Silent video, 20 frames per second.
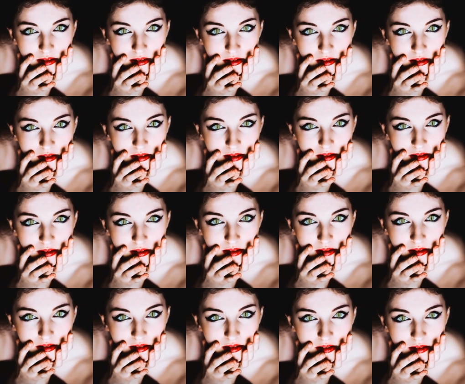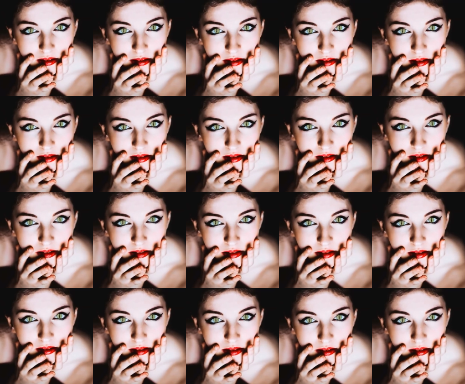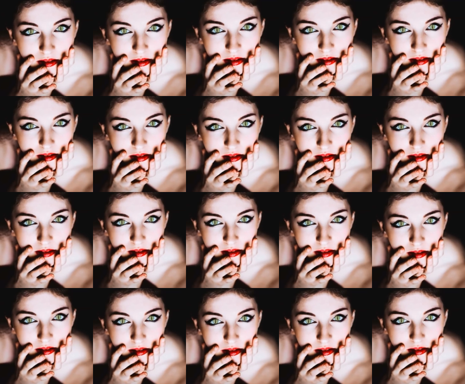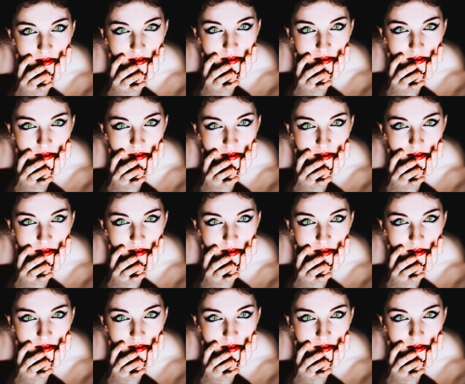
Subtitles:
[no speech]